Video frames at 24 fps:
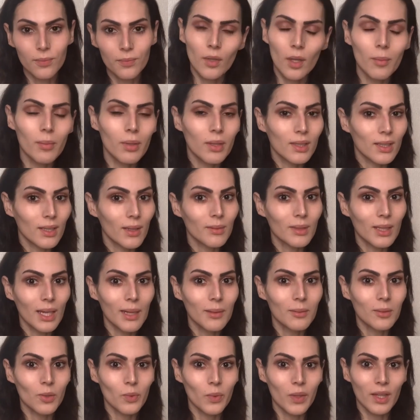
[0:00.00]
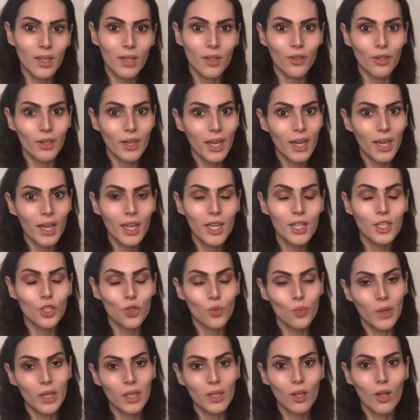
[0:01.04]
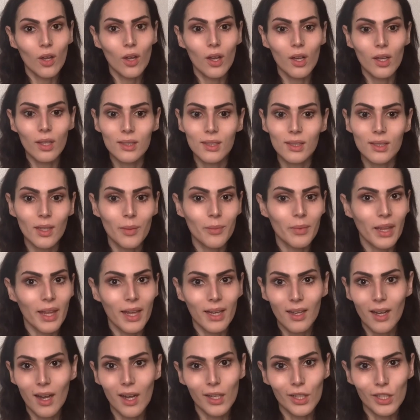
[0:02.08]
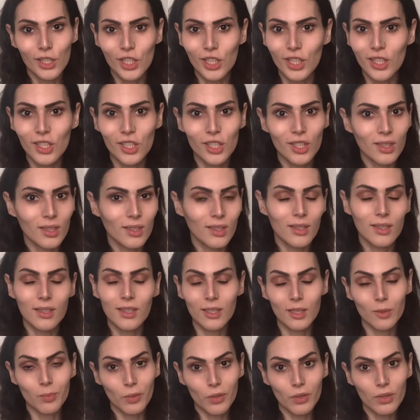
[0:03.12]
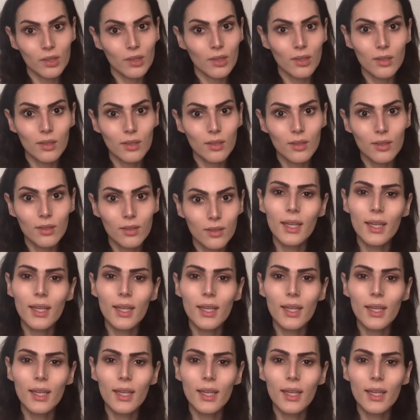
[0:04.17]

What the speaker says: But sometimes with either age or weight loss, some of that collagen just disperses.